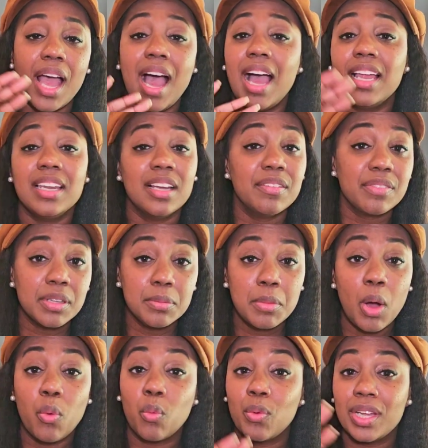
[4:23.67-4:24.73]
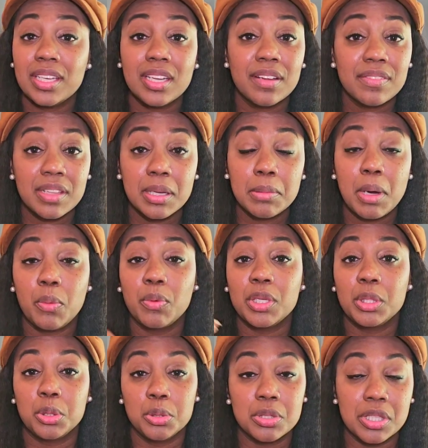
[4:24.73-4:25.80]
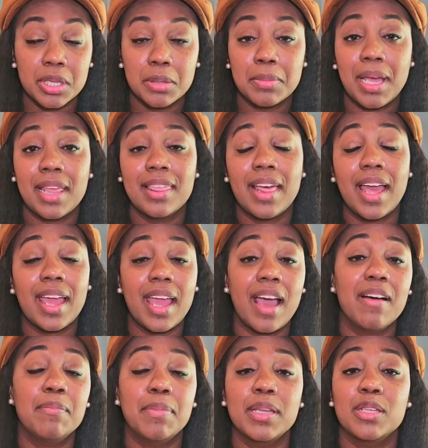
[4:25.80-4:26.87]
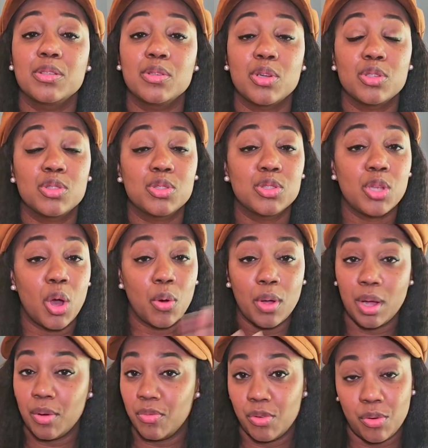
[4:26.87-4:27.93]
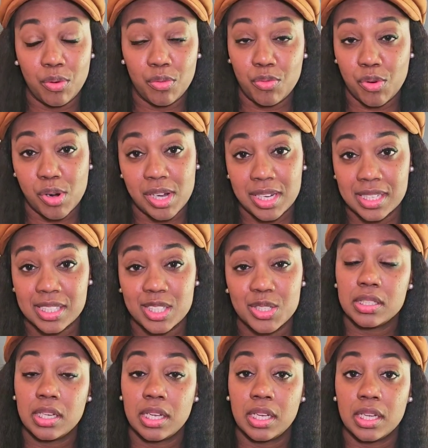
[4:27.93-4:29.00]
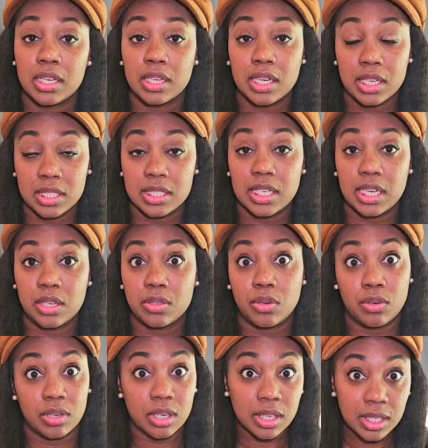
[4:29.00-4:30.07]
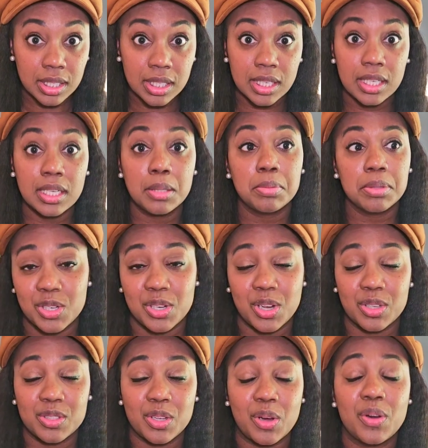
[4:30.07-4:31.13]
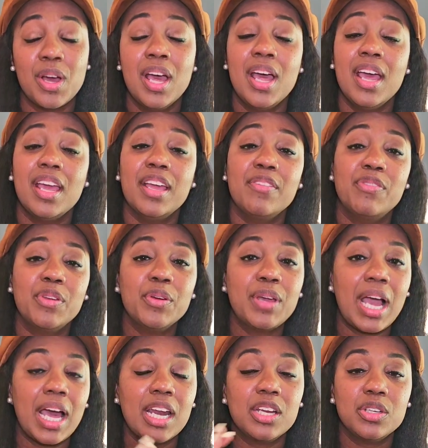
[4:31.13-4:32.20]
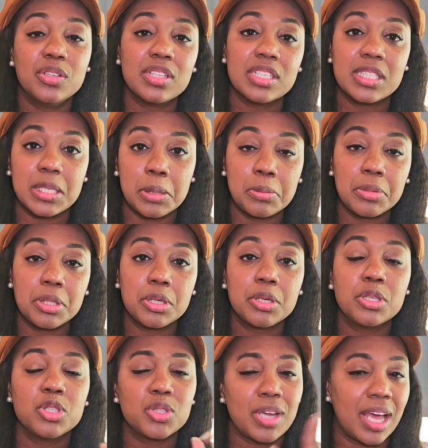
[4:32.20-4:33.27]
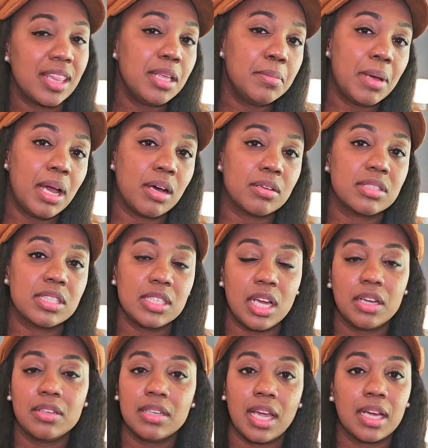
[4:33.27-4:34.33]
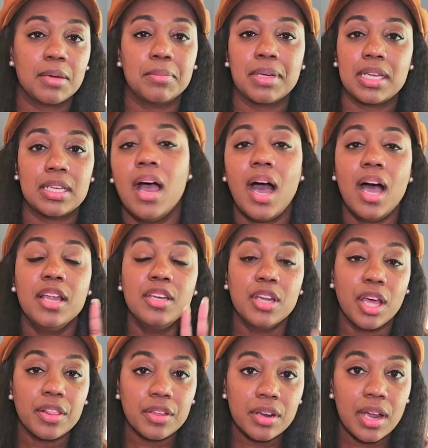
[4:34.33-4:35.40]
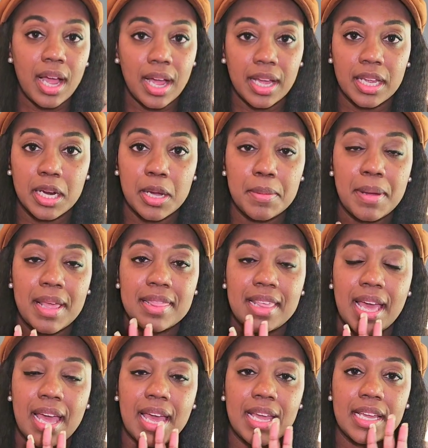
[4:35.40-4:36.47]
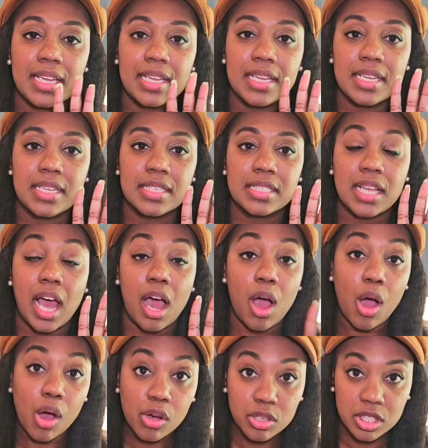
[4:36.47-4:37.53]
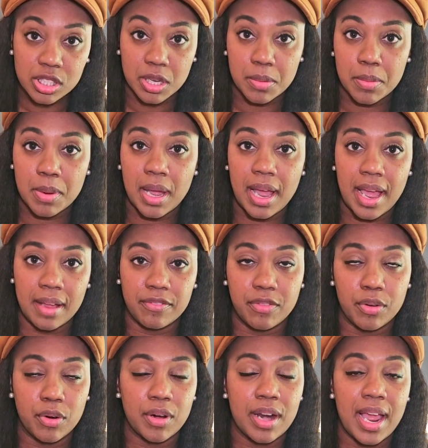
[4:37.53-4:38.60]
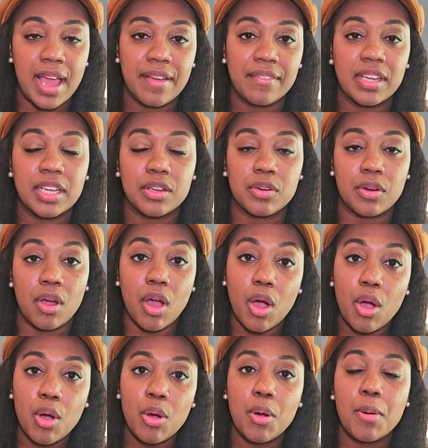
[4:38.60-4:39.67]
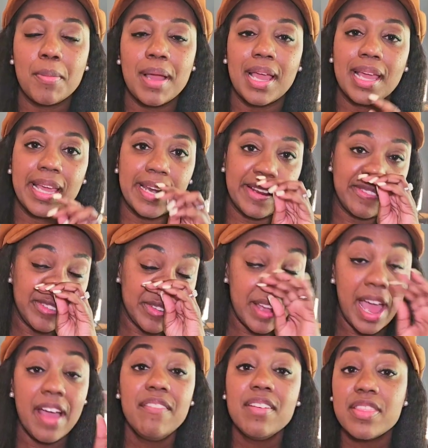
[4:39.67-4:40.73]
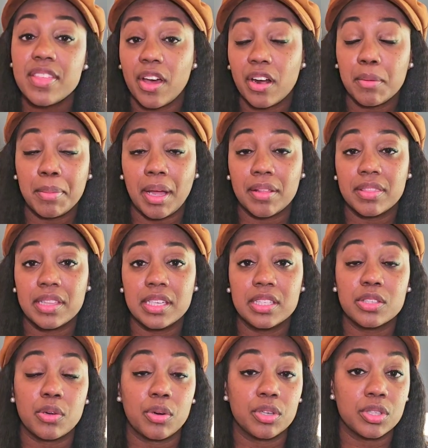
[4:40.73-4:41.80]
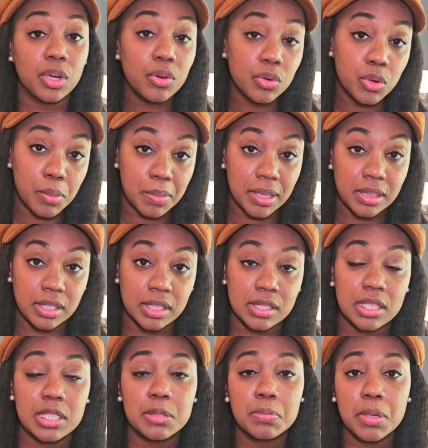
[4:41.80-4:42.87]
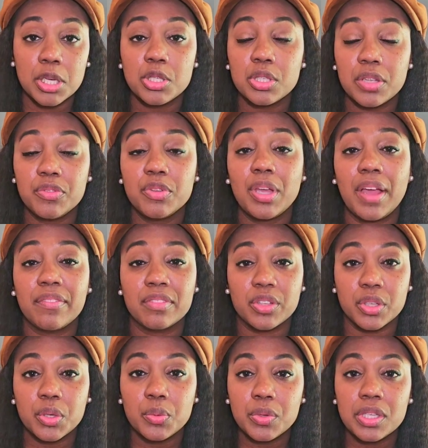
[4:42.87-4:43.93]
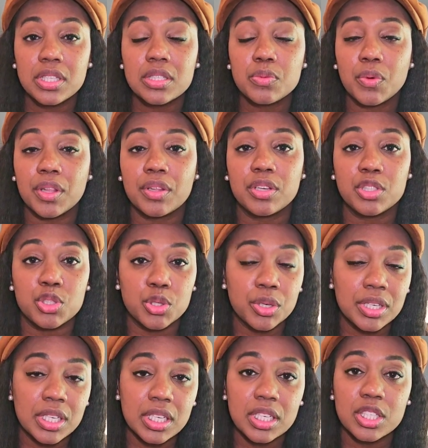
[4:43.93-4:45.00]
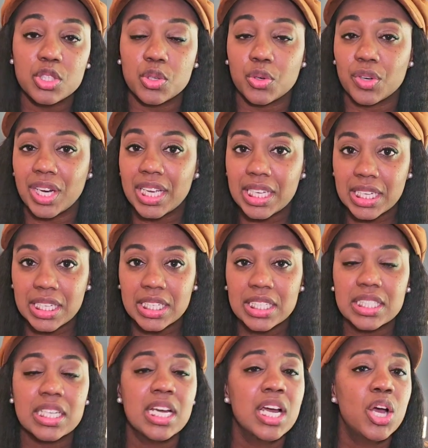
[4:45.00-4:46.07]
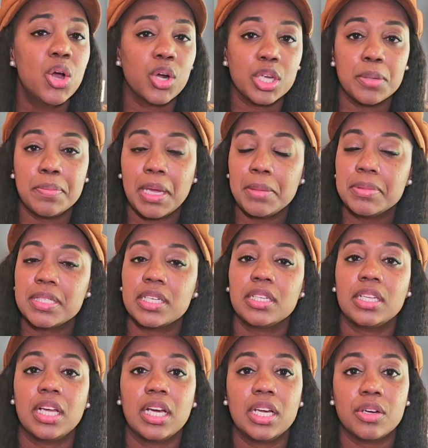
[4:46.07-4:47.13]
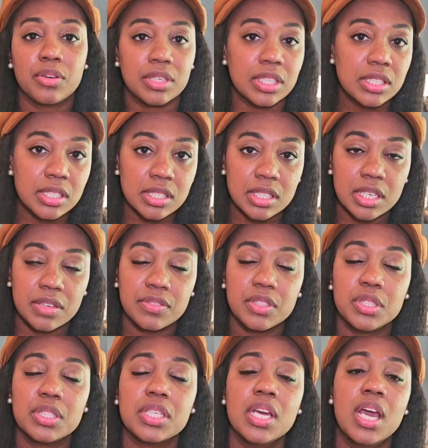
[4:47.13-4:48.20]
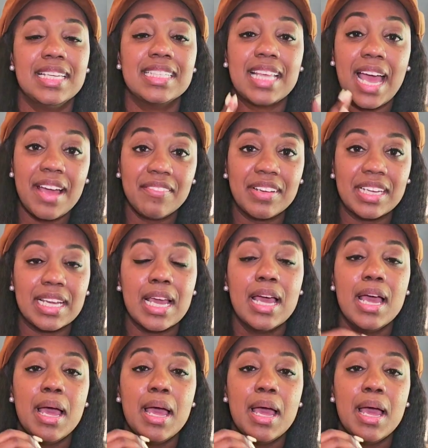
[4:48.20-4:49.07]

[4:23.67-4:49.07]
I love them. We love them. We use them, and they have been so helpful for us and cutting down on cleaning, So if you kind of do the similar, try them out. See how you like them. Another item that is awesome for having in your home, and if you haven't thought about these or don't know about these, especially if you have little ones, whether it's your kids or grandkids or you babysit a lot or nieces and nephews, is having